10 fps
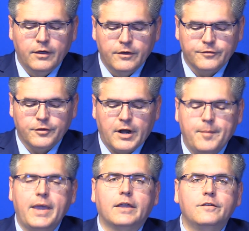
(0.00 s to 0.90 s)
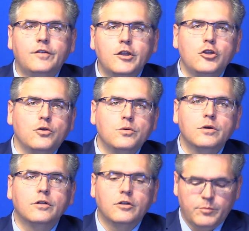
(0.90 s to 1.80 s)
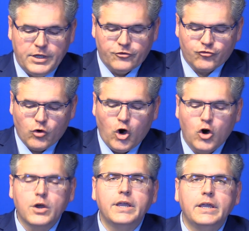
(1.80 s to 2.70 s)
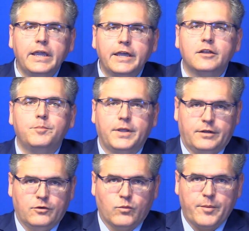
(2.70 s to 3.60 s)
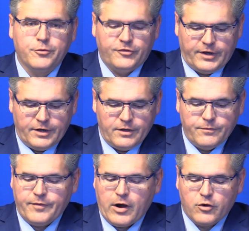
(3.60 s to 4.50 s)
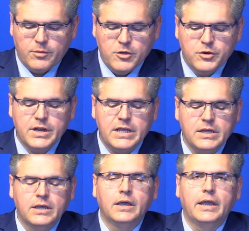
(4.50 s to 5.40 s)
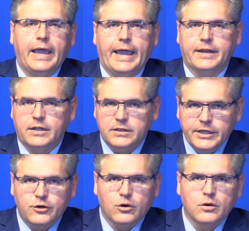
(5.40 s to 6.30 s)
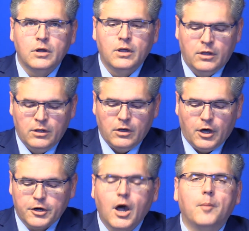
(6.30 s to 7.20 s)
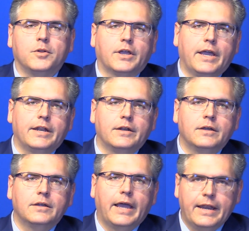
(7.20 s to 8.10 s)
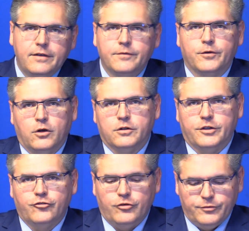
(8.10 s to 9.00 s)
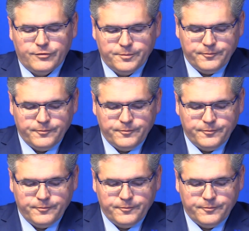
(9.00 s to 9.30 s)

so that I may continue to be a strong, independent representative of our community and a leader on complicated and difficult issues.